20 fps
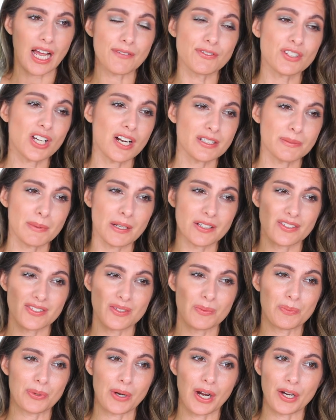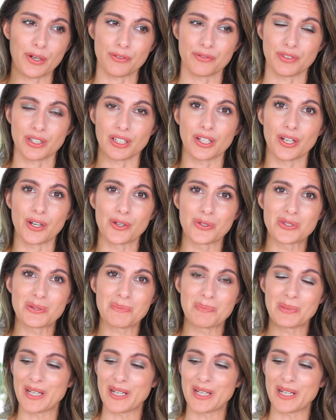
I've talked about this in prior videos,